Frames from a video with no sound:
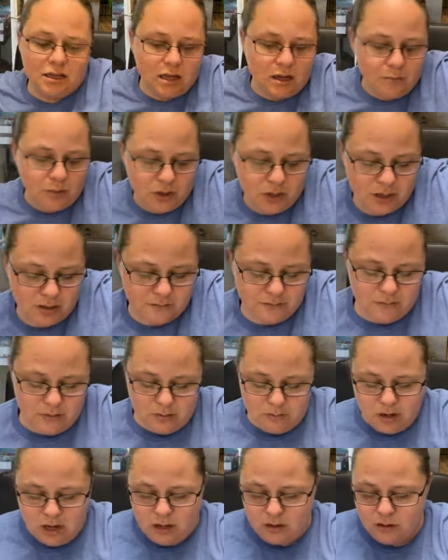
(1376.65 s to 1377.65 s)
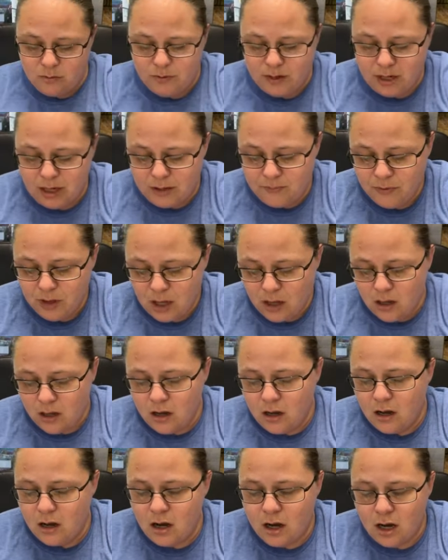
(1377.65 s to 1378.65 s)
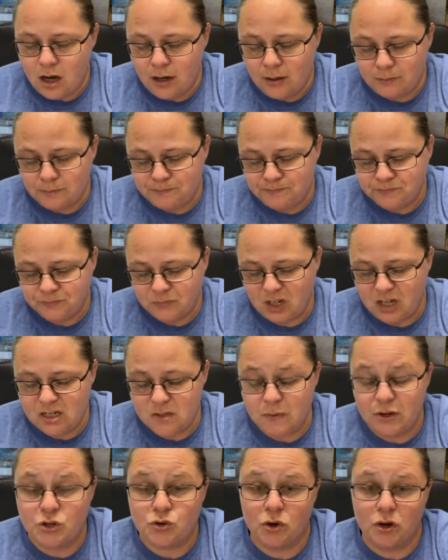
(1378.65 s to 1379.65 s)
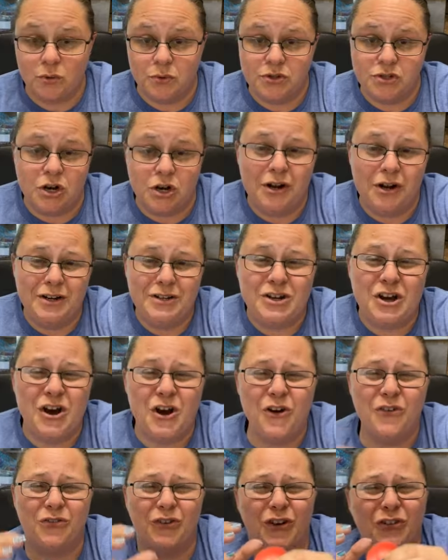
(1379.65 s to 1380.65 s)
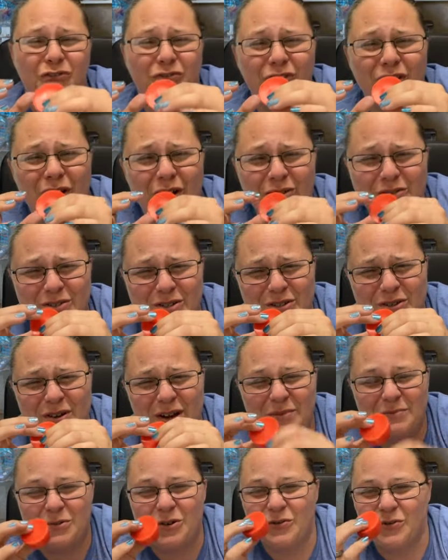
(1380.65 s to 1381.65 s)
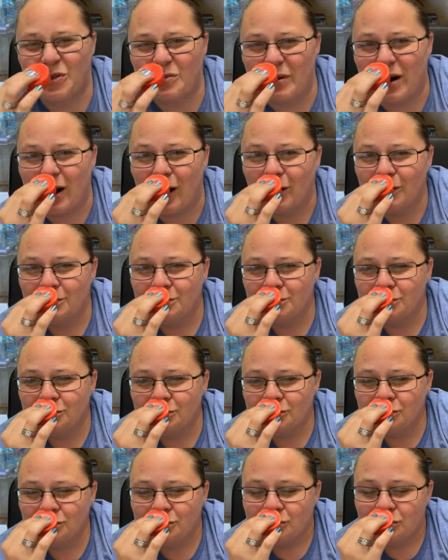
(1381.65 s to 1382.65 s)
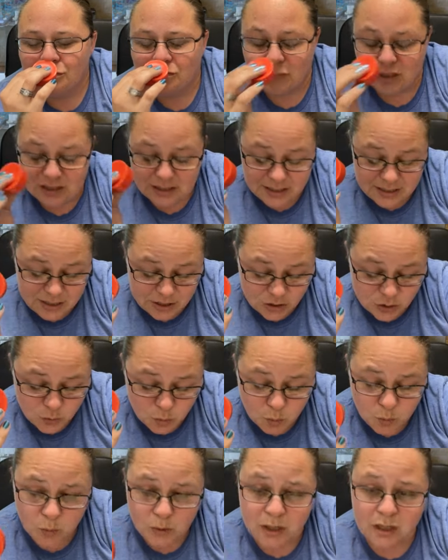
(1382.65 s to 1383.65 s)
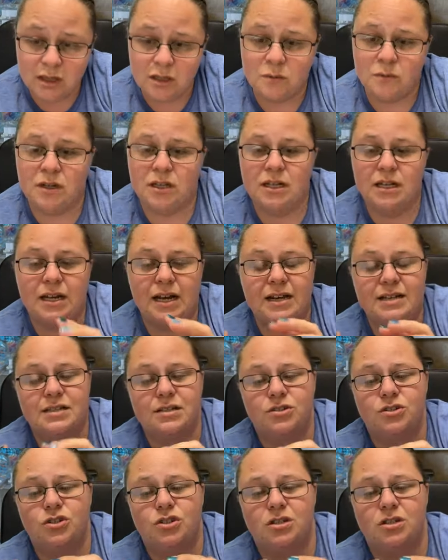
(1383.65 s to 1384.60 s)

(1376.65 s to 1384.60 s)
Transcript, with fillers: I think I put it in my other bucket because um, my drawer was starting to overflow, so I moved the bar. But this is really, really nice.